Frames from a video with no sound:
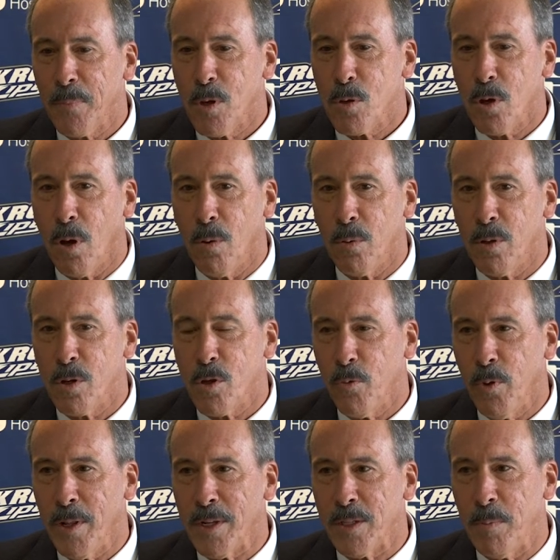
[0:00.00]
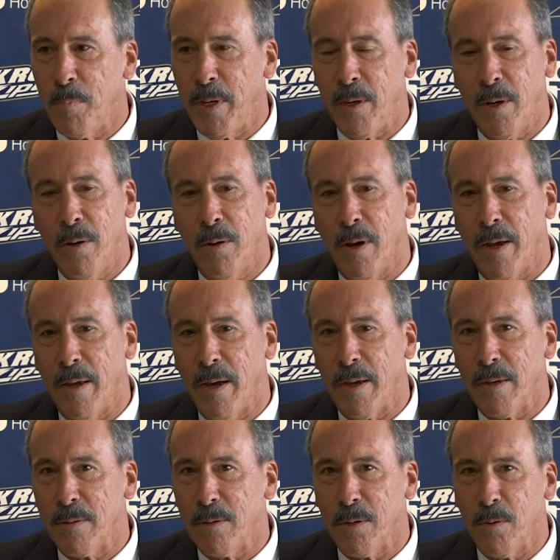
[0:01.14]
So it's thrilling to be here.
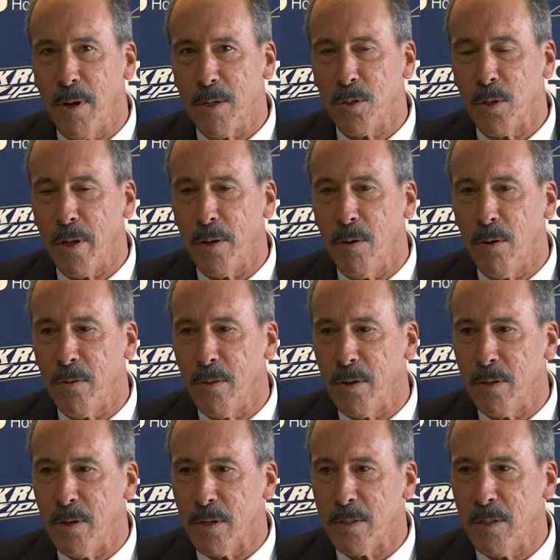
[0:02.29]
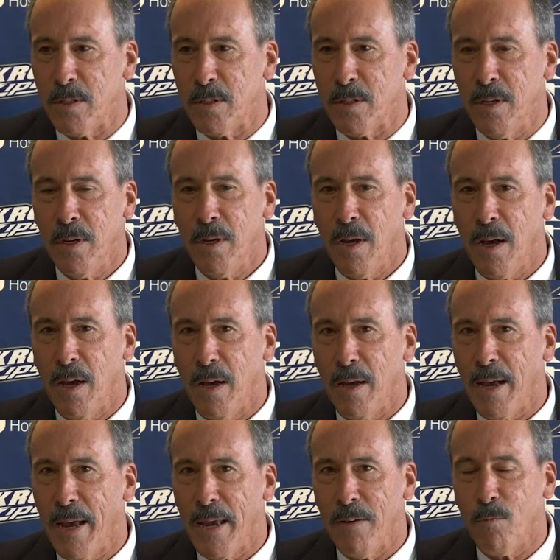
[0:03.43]
I congratulate all the inductees.
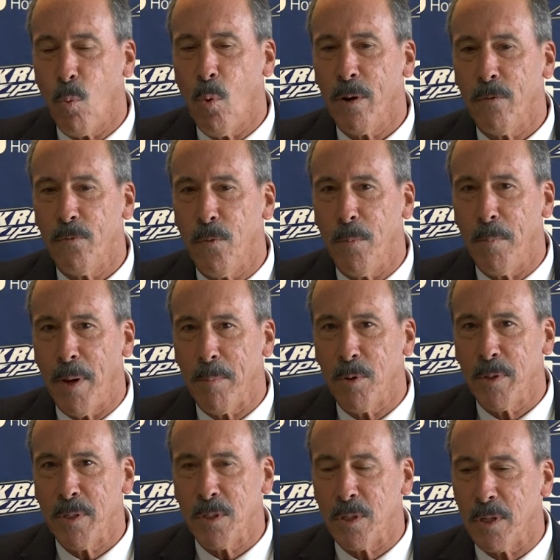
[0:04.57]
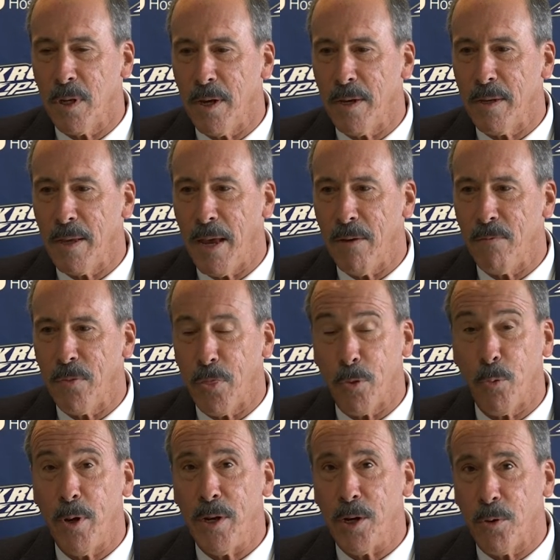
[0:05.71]
I have wonderful memories. Have
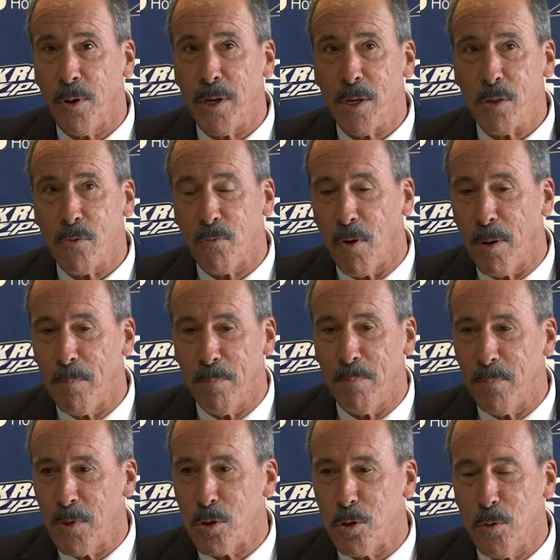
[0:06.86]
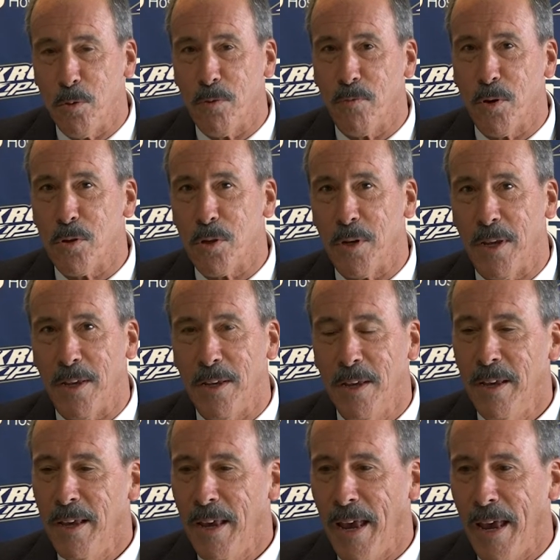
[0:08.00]
3 degrees from this university,
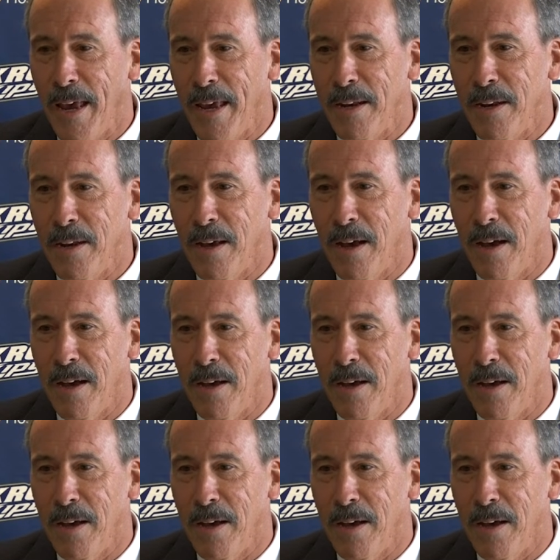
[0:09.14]
and